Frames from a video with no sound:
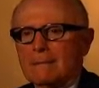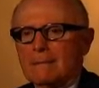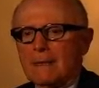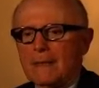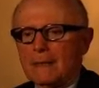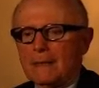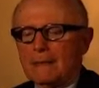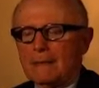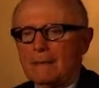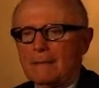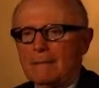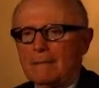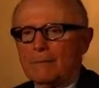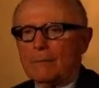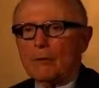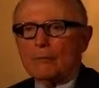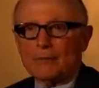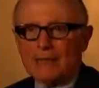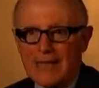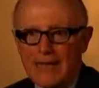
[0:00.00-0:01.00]
the
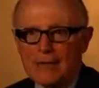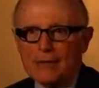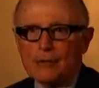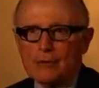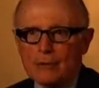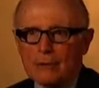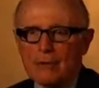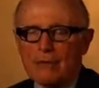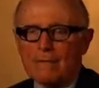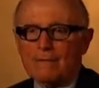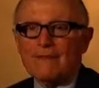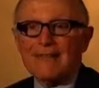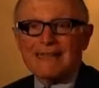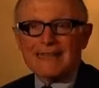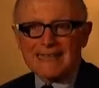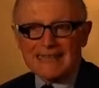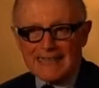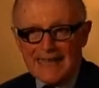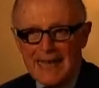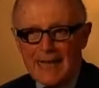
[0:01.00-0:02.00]
potential of the
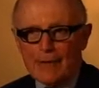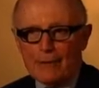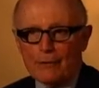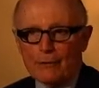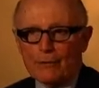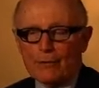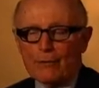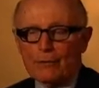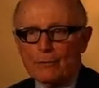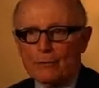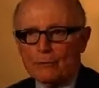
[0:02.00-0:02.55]
standard